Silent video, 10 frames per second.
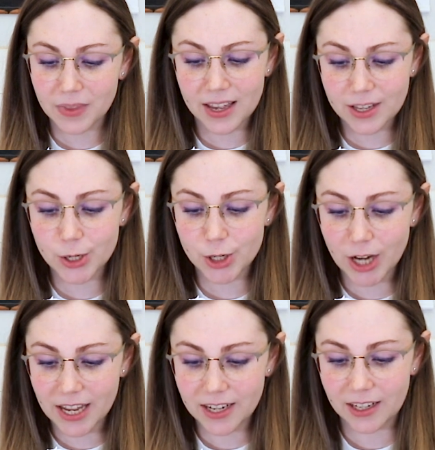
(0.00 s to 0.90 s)
is
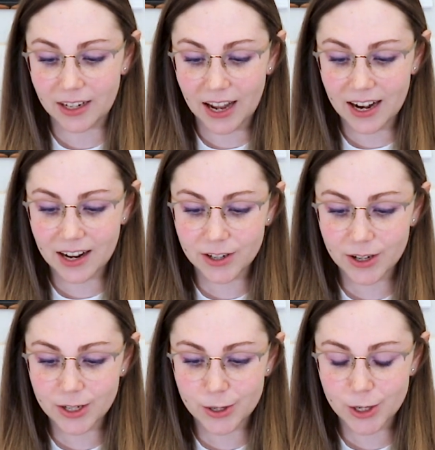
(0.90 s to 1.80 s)
shaded, and under
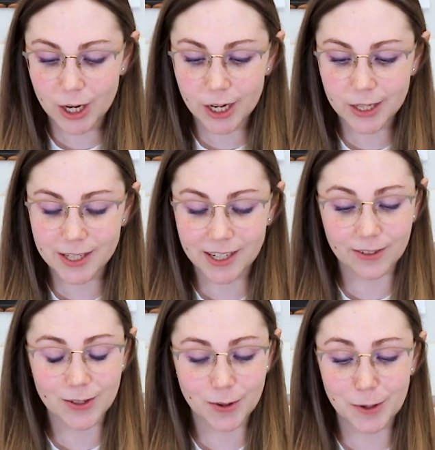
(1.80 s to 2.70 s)
his chin and stuff
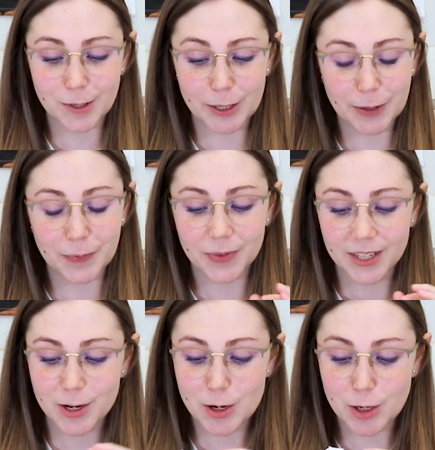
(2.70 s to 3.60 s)
is also
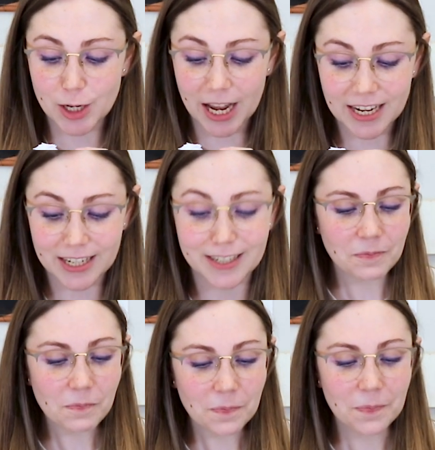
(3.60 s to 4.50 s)
shaded.
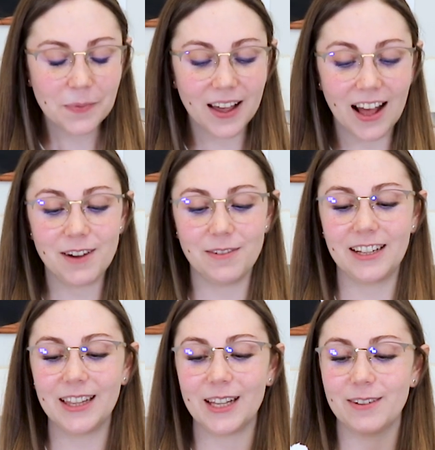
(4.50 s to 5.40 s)
I
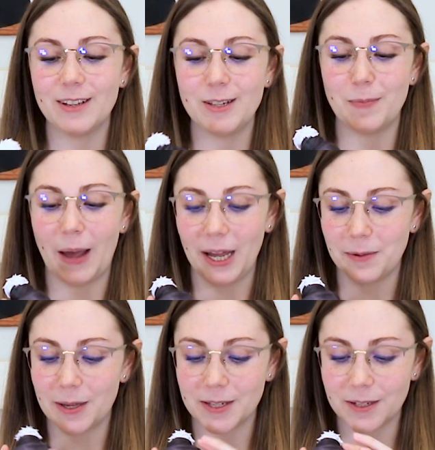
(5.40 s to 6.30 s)
really love his back
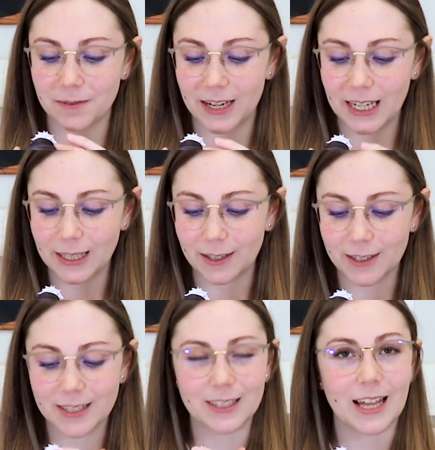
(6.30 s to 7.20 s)
because it really
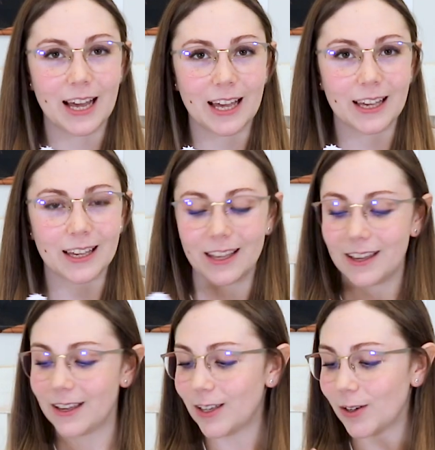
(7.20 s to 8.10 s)
looks like,
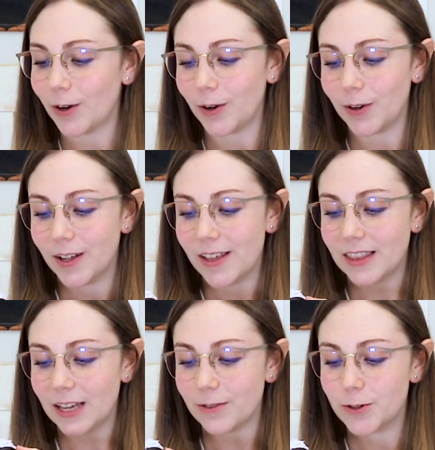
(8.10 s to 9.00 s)
you know,
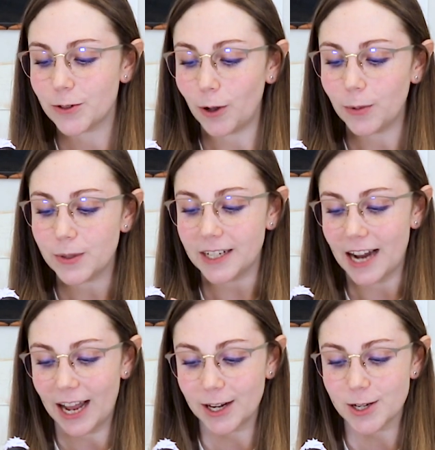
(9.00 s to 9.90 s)
they've sculpted
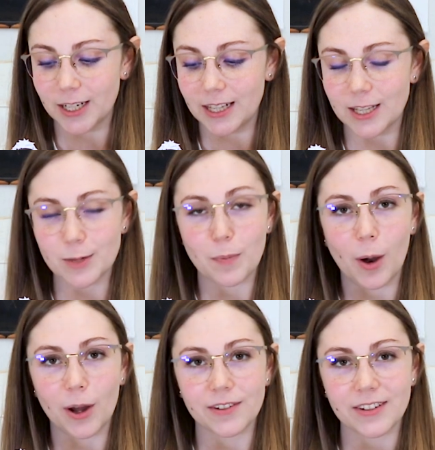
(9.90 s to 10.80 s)
actually this
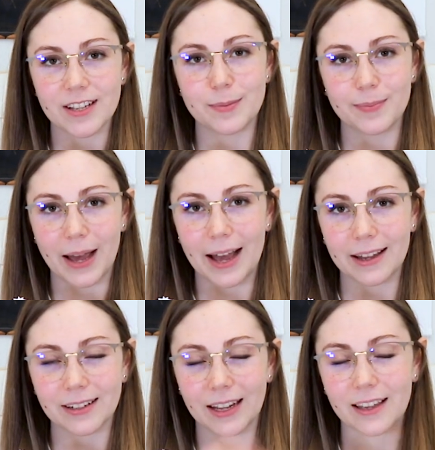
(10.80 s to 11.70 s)
part of his
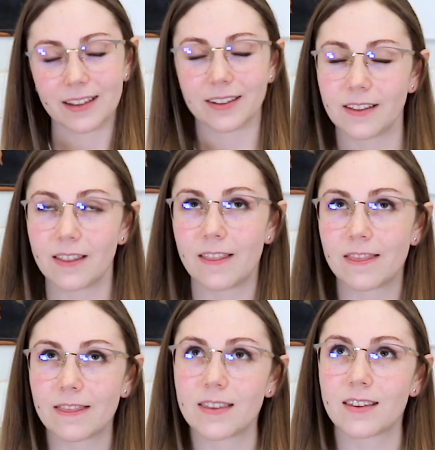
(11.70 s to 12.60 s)
back, like
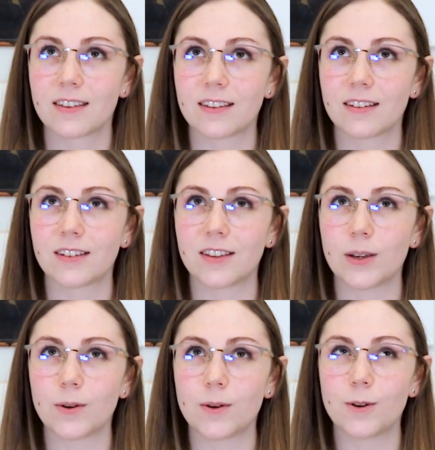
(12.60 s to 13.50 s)

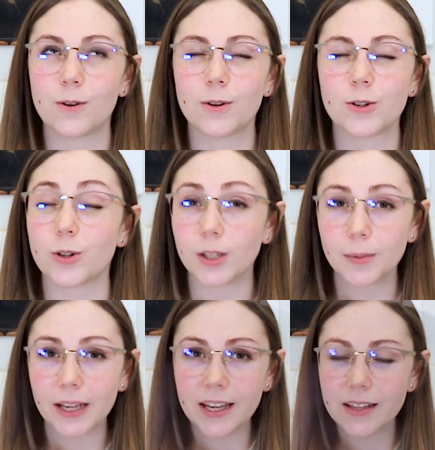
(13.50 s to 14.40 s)
your shoulder
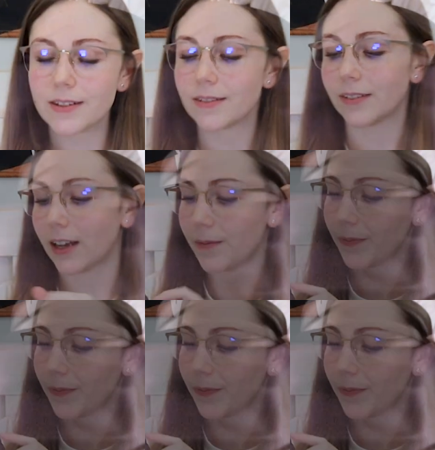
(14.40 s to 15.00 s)
blades. Yeah,